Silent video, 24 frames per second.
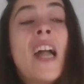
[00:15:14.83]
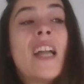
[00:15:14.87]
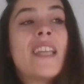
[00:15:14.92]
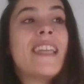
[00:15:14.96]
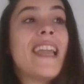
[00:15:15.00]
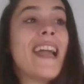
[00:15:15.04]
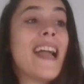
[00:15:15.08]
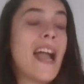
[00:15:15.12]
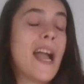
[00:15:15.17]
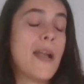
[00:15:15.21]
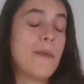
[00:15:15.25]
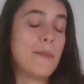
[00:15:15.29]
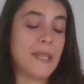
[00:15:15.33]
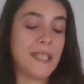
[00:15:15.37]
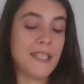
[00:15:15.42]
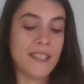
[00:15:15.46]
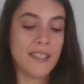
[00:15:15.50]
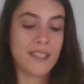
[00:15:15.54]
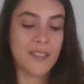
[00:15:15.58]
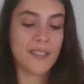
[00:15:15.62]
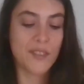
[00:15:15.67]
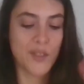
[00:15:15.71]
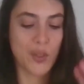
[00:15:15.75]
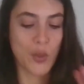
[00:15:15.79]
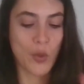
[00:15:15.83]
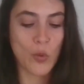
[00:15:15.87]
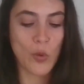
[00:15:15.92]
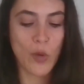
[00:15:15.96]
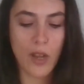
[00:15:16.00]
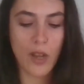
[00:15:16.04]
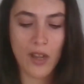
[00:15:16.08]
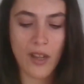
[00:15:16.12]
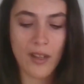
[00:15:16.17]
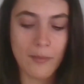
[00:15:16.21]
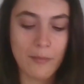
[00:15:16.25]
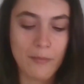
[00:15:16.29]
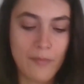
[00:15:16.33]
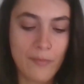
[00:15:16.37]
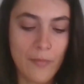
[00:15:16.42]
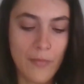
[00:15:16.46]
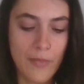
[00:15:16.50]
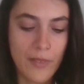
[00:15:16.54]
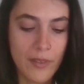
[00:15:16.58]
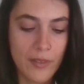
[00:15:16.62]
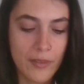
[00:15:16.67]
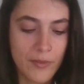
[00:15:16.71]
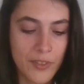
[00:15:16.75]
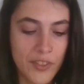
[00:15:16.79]
Yeah, I mean, so
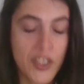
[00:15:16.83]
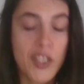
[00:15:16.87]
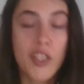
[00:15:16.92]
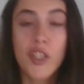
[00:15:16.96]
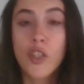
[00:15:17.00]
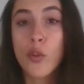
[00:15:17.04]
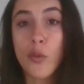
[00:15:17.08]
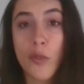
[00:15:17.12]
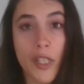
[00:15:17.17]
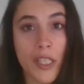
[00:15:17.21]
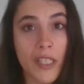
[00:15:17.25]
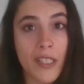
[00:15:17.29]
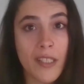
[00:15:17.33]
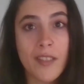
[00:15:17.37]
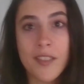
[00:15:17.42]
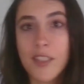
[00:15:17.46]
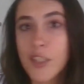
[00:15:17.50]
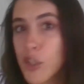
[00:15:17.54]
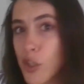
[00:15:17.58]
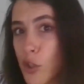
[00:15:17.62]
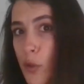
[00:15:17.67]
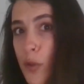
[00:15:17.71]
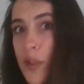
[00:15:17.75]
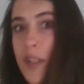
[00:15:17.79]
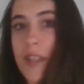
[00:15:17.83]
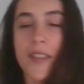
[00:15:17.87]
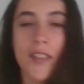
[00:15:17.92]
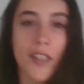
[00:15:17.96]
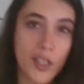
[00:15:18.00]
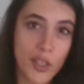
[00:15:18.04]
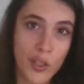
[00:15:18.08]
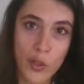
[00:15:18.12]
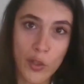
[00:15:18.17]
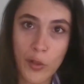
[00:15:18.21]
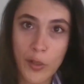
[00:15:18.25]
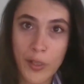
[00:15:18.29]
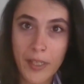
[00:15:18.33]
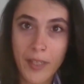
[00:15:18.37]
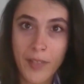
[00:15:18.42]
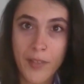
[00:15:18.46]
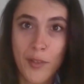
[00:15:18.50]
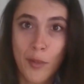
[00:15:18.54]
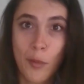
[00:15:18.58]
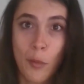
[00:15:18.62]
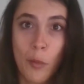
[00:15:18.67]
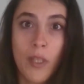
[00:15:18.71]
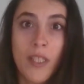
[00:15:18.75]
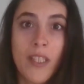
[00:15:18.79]
security.
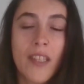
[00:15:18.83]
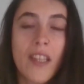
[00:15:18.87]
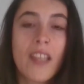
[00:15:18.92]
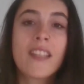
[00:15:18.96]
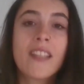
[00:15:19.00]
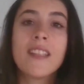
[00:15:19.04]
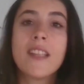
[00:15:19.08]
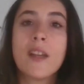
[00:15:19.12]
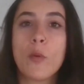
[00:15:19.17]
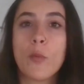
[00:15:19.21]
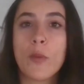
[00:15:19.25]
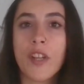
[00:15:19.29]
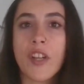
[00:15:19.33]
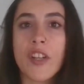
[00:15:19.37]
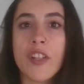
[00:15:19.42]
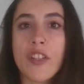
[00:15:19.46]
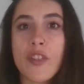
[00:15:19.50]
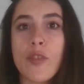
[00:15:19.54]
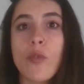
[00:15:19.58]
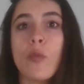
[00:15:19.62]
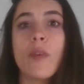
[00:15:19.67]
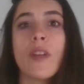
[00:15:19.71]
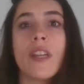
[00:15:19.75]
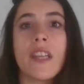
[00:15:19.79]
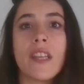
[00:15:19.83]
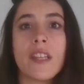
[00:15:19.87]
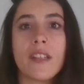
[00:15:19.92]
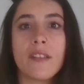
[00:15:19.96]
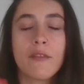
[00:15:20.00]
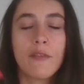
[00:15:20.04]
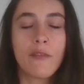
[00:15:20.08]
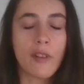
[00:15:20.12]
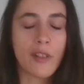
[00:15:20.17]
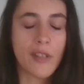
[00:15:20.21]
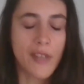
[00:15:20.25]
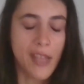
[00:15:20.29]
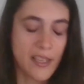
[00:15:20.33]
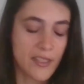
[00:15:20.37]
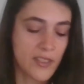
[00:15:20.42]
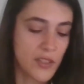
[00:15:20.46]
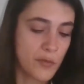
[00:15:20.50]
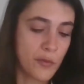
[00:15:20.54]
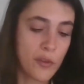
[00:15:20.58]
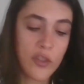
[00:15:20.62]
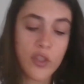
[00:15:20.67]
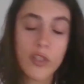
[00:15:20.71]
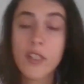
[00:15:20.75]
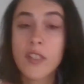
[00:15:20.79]
So one thing that we are doing in the next
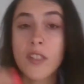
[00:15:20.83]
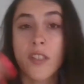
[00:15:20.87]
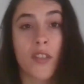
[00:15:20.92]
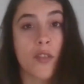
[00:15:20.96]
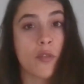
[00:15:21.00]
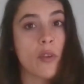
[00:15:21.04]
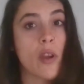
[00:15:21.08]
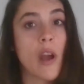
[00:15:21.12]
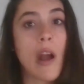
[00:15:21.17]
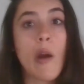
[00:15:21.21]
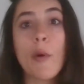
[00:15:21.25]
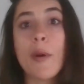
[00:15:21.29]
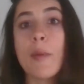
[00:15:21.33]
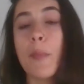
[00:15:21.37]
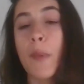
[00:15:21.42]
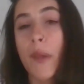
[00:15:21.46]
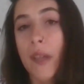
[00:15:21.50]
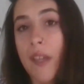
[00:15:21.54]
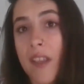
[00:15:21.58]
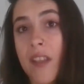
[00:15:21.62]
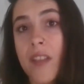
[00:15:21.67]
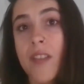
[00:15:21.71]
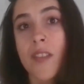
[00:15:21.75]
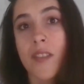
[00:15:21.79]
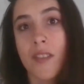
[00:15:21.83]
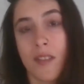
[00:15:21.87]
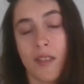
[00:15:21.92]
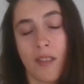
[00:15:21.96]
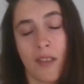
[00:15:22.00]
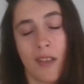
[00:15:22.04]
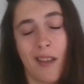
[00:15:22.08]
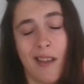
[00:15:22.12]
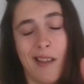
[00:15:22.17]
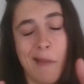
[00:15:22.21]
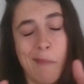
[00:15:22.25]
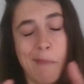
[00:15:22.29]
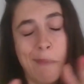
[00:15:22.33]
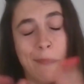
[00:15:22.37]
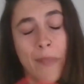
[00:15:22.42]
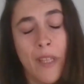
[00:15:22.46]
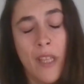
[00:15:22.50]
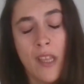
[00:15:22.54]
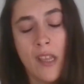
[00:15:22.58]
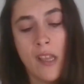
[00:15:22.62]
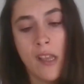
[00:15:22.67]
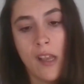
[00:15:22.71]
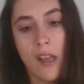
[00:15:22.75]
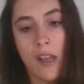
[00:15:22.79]
version, this is our biggest
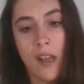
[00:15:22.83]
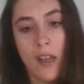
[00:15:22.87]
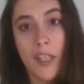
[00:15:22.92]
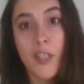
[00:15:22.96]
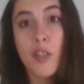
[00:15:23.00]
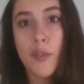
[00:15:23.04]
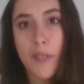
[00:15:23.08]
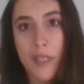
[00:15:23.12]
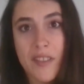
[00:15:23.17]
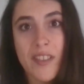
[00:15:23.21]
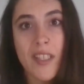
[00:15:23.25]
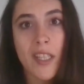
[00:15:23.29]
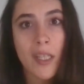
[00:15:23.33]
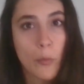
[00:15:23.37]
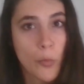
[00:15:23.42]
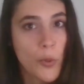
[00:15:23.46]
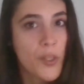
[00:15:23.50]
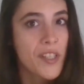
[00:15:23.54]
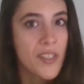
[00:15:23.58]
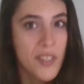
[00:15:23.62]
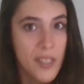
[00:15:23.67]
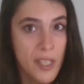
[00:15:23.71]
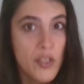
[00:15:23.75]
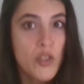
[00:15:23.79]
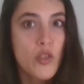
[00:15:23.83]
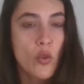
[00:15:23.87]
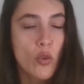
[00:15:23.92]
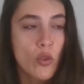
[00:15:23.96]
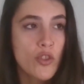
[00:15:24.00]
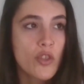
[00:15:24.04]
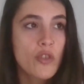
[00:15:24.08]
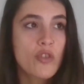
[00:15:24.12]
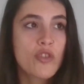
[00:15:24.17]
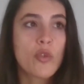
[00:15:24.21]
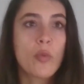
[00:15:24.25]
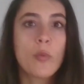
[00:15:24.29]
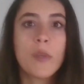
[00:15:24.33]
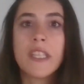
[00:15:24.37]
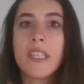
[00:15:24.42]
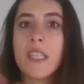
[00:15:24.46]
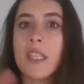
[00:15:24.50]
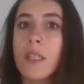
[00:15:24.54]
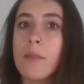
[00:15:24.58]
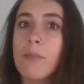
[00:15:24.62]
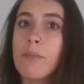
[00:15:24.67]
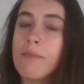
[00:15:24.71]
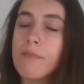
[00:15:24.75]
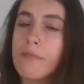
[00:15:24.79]
unique selling point, as I told you. So we
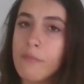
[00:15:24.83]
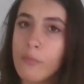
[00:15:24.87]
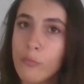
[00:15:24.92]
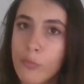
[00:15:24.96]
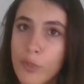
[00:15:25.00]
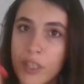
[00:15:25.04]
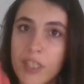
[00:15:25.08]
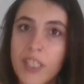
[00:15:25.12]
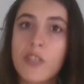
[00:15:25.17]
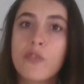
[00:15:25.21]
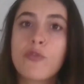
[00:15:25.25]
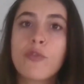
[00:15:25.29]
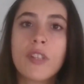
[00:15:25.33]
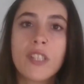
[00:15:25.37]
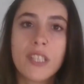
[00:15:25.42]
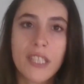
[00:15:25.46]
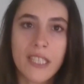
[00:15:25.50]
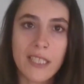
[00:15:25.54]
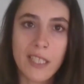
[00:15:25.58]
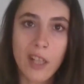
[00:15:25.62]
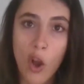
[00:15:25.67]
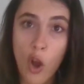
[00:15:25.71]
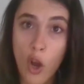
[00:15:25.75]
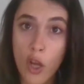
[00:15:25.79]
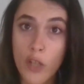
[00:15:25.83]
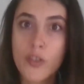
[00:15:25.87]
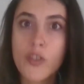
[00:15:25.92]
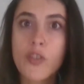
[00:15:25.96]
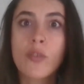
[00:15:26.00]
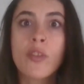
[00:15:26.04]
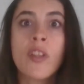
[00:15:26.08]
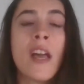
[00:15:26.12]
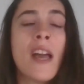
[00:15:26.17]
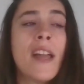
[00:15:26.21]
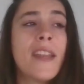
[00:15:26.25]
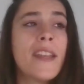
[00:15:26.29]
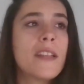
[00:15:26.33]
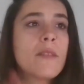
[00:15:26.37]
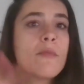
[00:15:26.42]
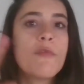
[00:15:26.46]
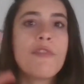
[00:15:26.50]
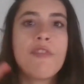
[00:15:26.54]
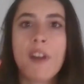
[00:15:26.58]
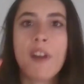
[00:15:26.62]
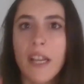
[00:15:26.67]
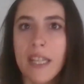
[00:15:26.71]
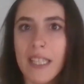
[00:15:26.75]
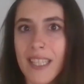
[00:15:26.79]
keep really drilling onto that and
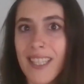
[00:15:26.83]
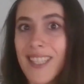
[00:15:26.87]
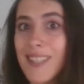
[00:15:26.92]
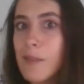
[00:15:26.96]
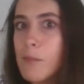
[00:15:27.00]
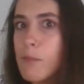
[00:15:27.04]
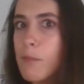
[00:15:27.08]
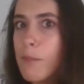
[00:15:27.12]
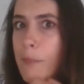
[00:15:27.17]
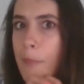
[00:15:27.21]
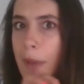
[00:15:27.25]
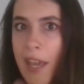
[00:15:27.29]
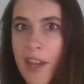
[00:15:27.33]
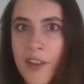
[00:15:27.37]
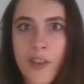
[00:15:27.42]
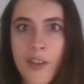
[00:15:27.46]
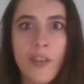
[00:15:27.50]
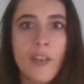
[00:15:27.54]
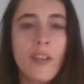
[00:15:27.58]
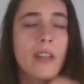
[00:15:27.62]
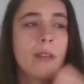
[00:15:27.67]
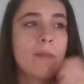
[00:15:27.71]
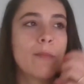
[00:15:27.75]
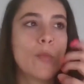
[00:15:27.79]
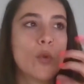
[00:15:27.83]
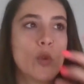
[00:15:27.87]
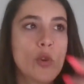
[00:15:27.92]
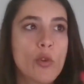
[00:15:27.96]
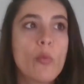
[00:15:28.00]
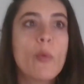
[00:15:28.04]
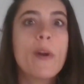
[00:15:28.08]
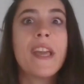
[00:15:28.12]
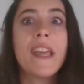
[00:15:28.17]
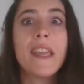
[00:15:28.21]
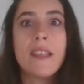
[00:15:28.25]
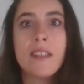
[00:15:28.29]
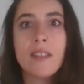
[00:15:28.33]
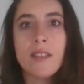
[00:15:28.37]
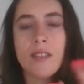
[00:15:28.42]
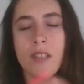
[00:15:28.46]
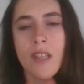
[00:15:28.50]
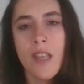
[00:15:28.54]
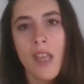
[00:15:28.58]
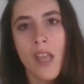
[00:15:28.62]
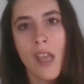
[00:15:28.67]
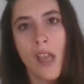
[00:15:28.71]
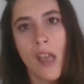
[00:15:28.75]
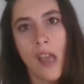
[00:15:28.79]
finding better and more ways
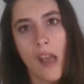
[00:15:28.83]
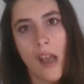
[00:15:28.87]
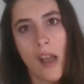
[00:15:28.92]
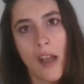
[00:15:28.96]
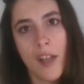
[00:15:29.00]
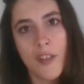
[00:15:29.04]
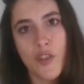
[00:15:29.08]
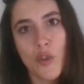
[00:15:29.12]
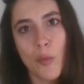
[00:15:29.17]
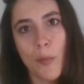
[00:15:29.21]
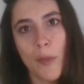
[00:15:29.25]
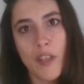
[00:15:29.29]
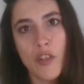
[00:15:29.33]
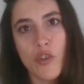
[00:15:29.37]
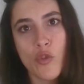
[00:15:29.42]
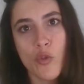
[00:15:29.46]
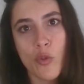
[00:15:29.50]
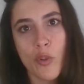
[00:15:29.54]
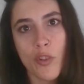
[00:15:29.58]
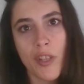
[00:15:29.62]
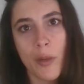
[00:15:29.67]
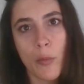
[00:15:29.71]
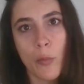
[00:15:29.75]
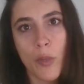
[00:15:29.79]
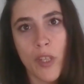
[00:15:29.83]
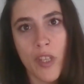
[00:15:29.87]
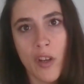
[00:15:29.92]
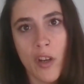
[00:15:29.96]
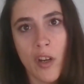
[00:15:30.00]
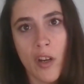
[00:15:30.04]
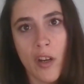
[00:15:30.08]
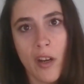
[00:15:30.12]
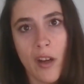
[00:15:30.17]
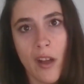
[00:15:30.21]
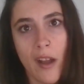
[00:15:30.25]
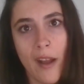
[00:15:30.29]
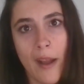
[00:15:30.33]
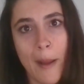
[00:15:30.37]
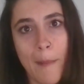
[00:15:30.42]
to make sure that we are